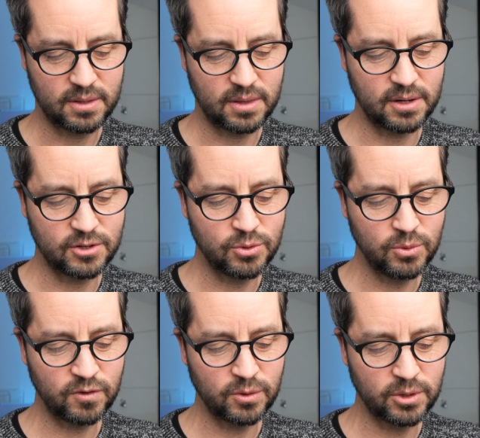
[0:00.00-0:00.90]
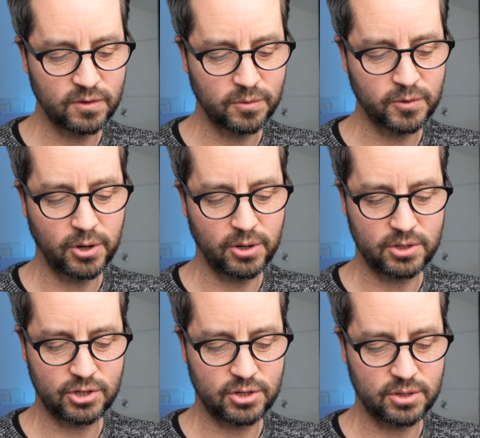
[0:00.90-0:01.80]
There are two sorts of
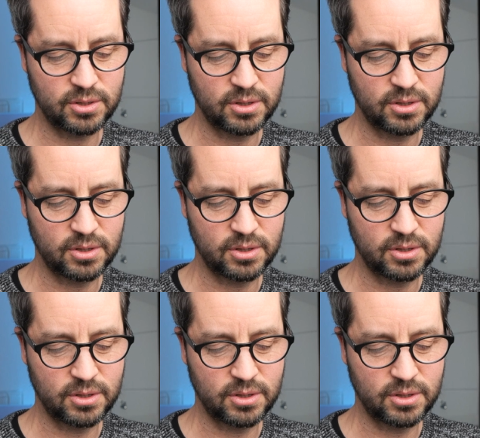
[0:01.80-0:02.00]
courage.